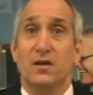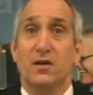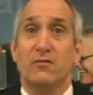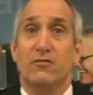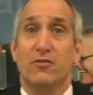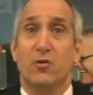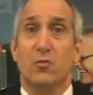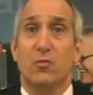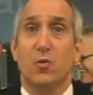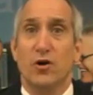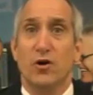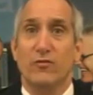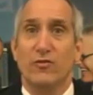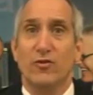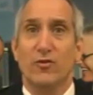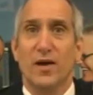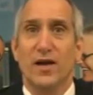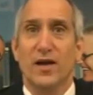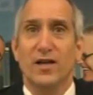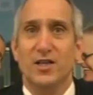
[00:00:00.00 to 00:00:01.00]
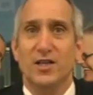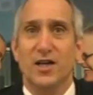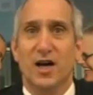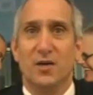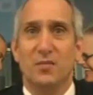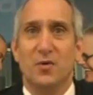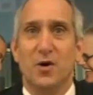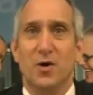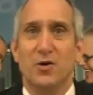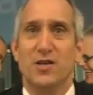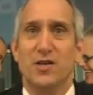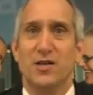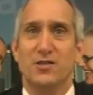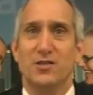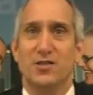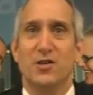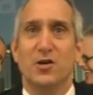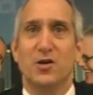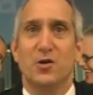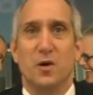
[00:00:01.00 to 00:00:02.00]
For more information on
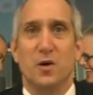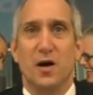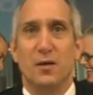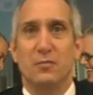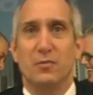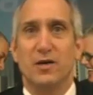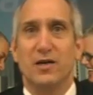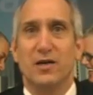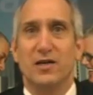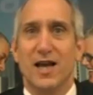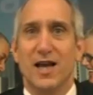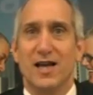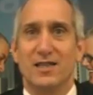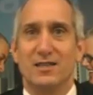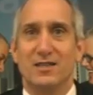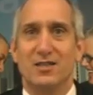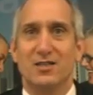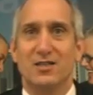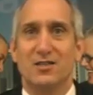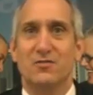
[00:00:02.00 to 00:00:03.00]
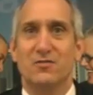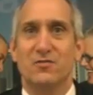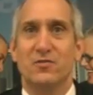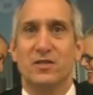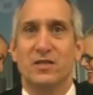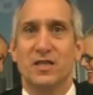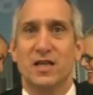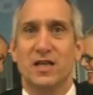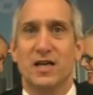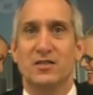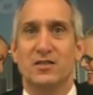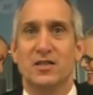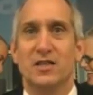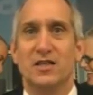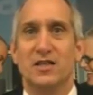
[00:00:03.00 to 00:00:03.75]
protesting your property taxes, visit us at